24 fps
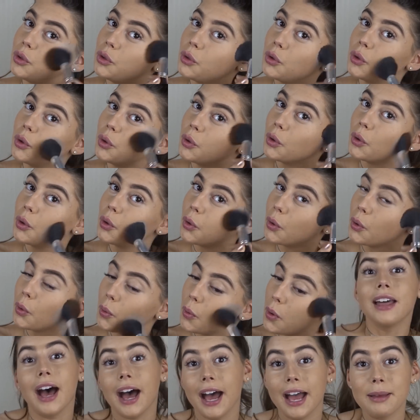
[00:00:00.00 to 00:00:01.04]

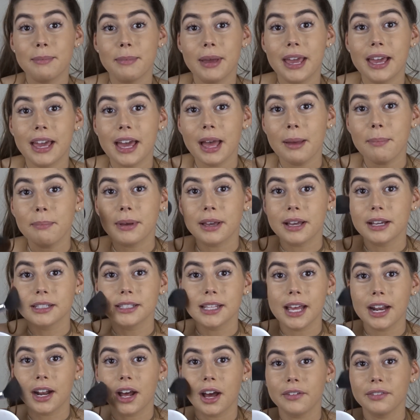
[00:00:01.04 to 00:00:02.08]
do the eye makeup
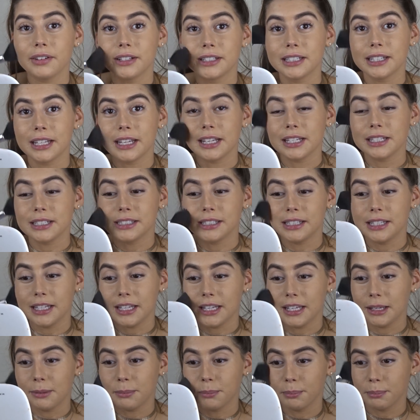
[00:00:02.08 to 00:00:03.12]
because that obviously is
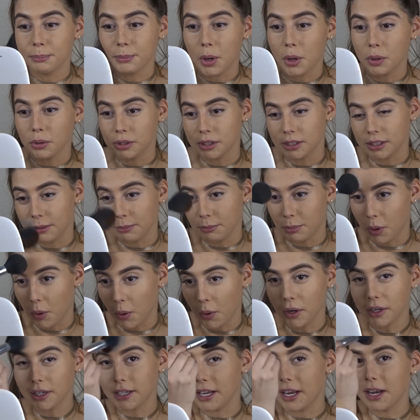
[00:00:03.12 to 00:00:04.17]
the most
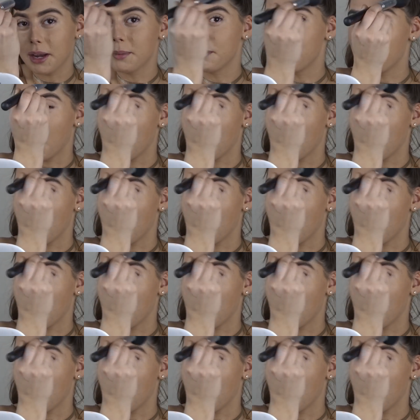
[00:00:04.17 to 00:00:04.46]
important